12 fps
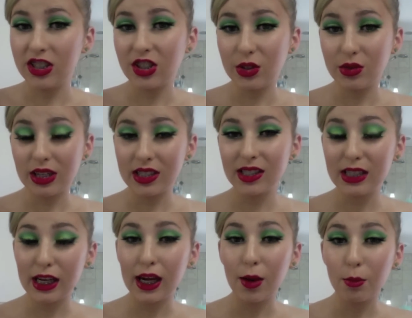to do
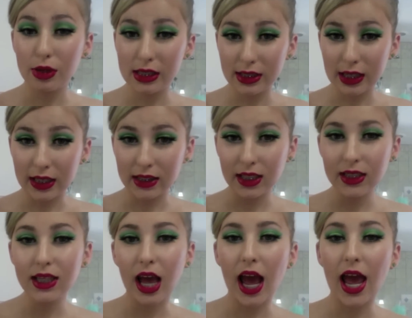Disney princesses,
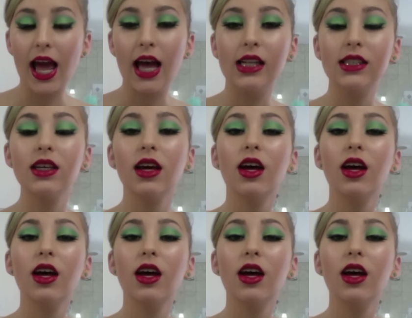and